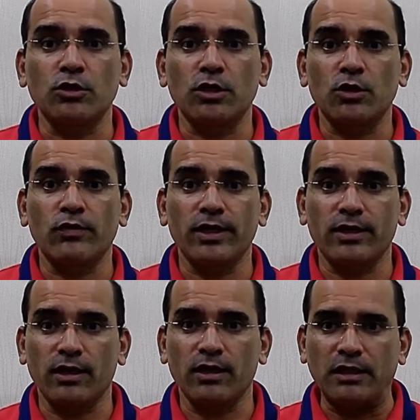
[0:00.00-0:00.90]
you very
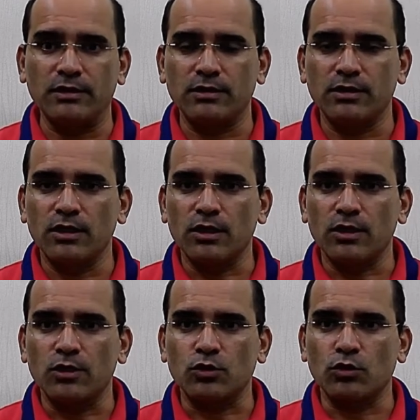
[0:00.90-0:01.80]
clearly.
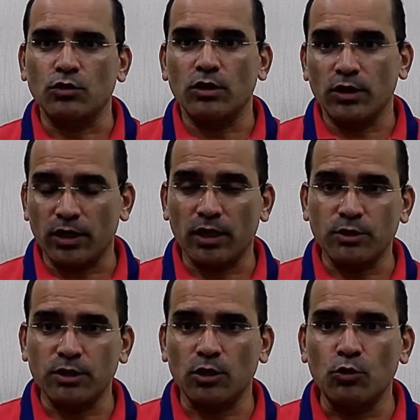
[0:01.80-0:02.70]
So, here comes
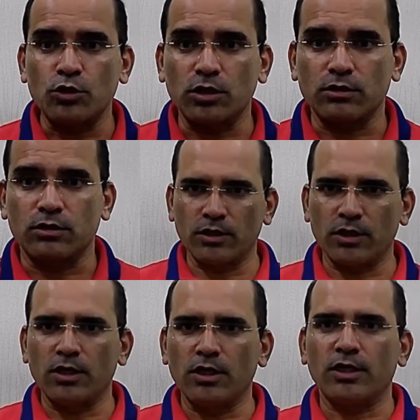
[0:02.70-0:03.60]
the solution.
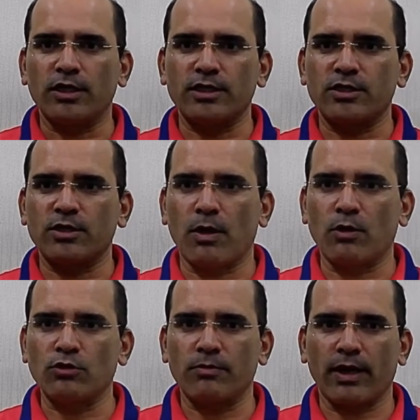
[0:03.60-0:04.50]
This is the
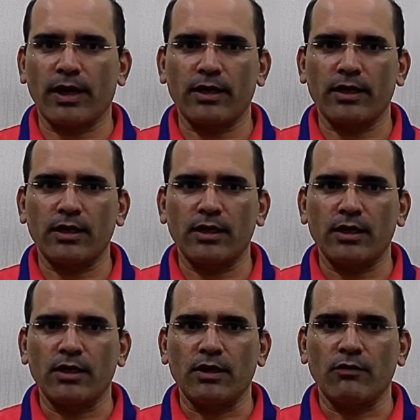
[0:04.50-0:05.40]
boundary mic,
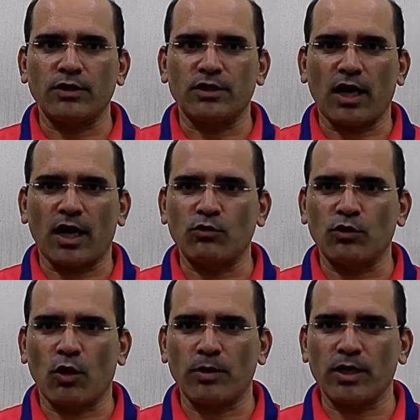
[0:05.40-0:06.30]
which I would
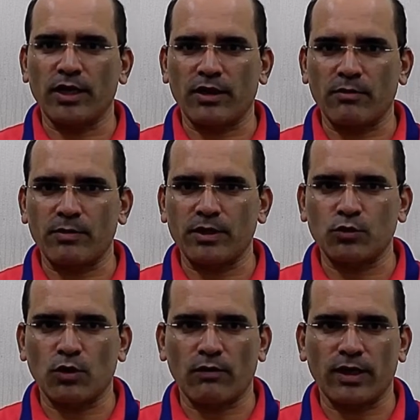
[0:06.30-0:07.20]
normally recommend to
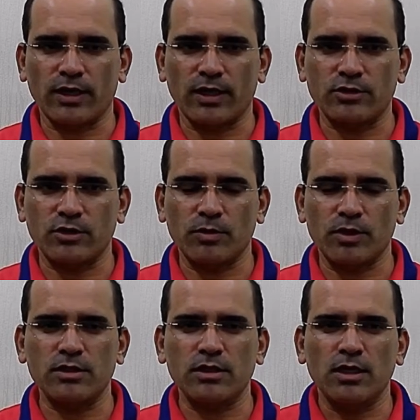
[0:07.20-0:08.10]
our
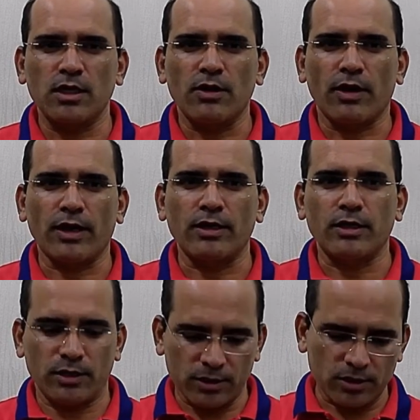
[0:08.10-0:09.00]
customers. And
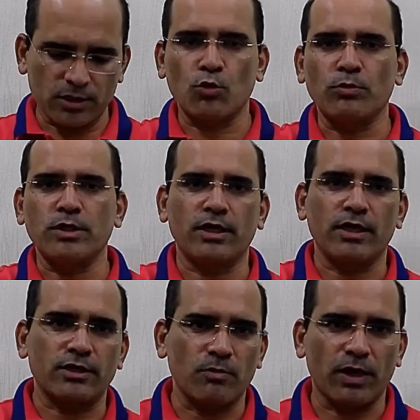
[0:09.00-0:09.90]
this is an
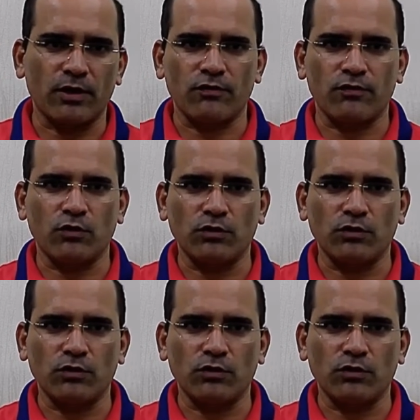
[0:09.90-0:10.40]
omnidirectional microphone,